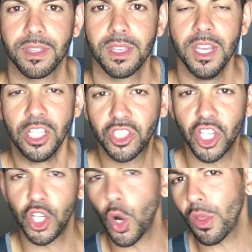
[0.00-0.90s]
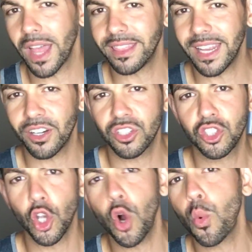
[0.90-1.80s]
To know that there's no
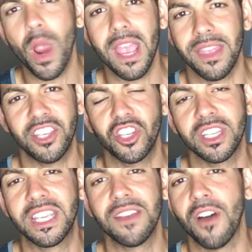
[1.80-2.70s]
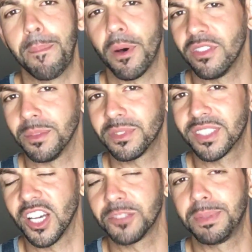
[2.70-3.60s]
way they should give up on themselves
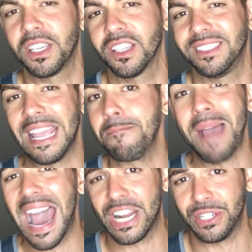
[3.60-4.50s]
because they matter.